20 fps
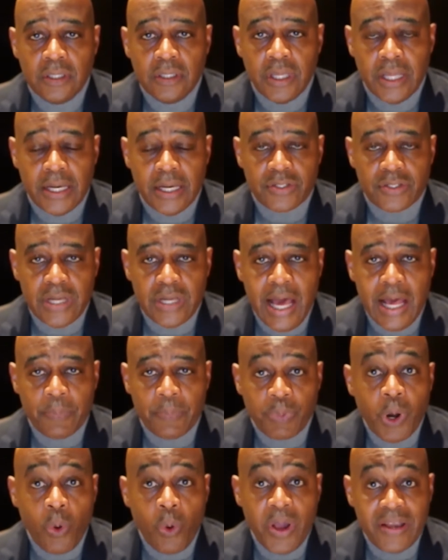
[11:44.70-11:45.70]
It is
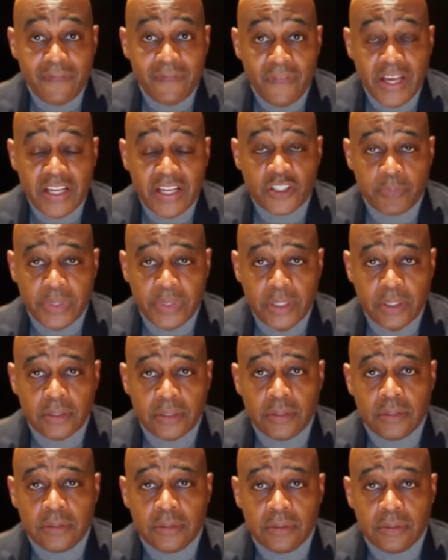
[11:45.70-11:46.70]
not pro-investment.
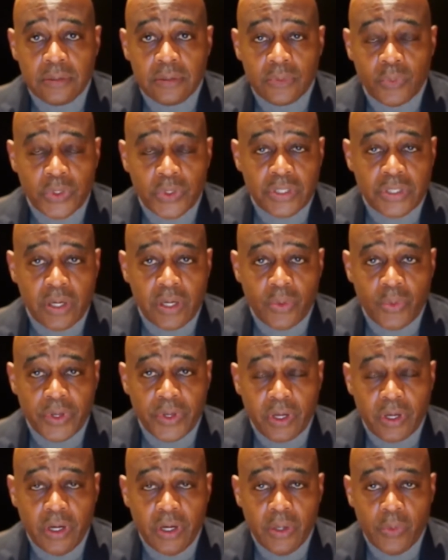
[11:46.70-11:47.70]
What's going
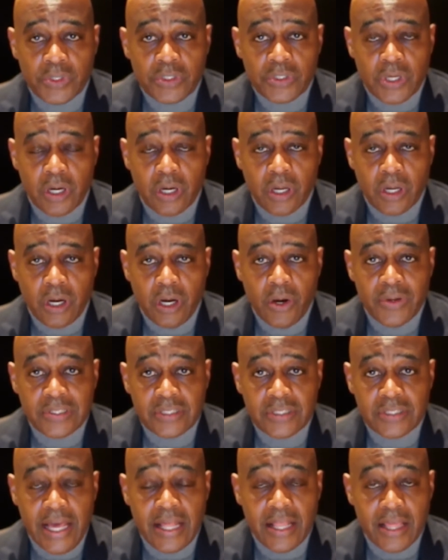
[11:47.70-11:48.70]
to occur
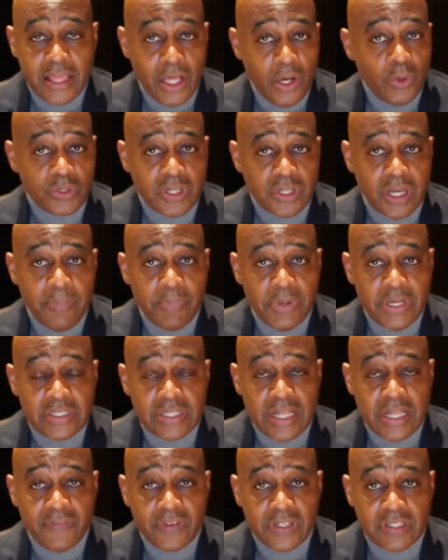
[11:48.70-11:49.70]
is that those companies
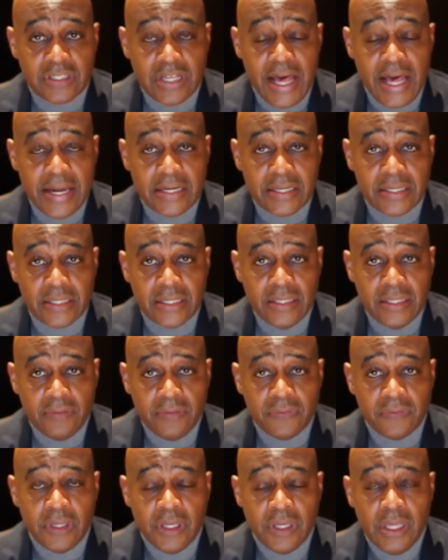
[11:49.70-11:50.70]
that have decided to
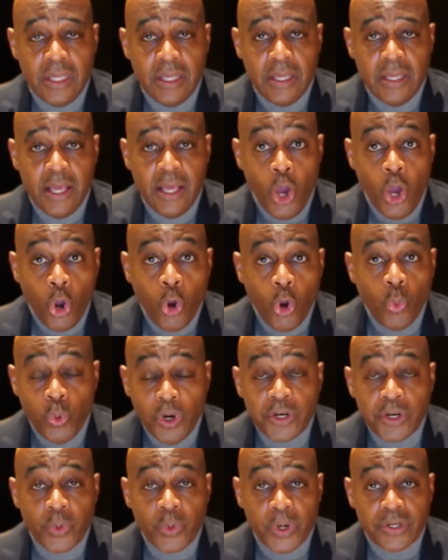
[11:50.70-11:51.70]
leave, who
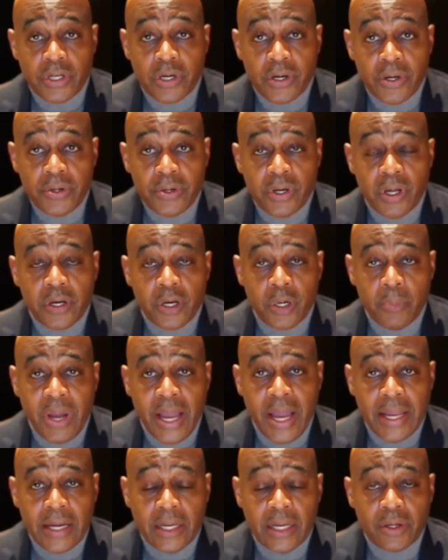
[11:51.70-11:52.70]
would return under
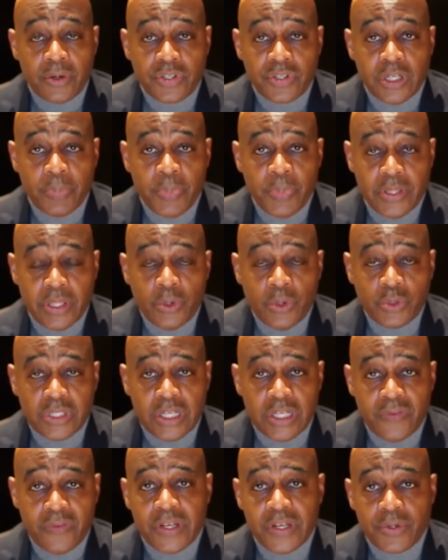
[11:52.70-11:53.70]
my leadership, and those
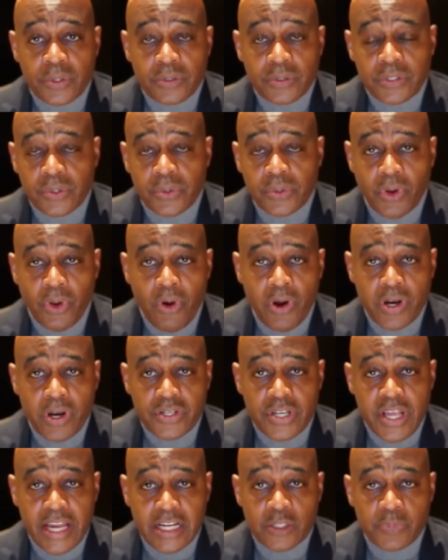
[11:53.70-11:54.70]
individuals who are
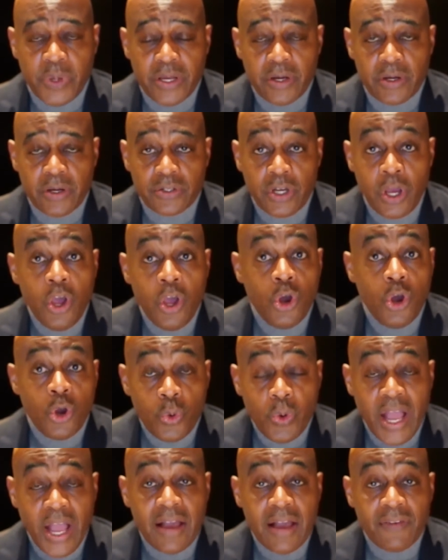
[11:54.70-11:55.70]
large taxpayers
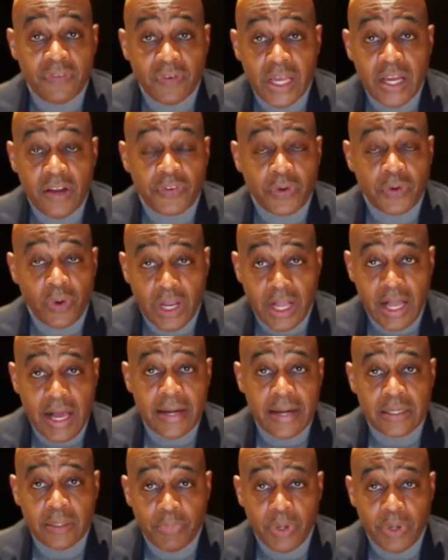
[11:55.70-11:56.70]
who have left or are
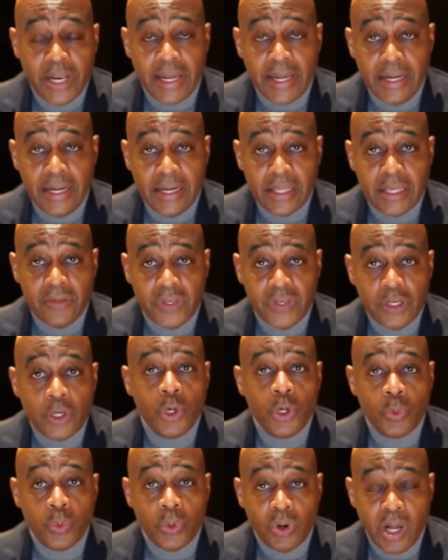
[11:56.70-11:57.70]
contemplating leaving,
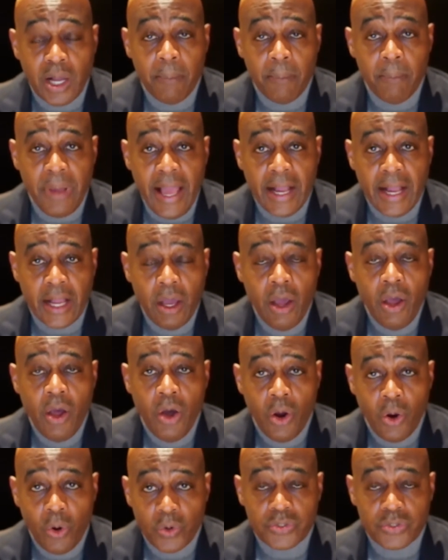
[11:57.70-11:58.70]
who will come back
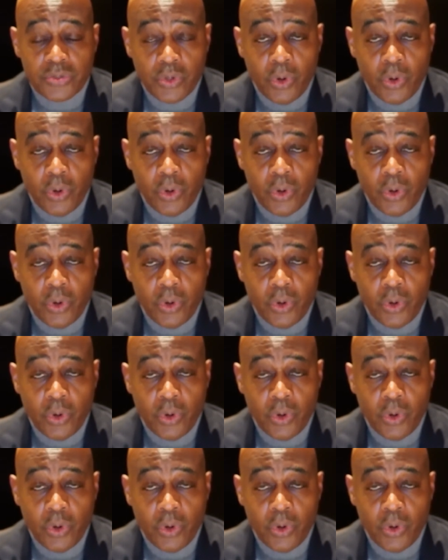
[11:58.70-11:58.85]
or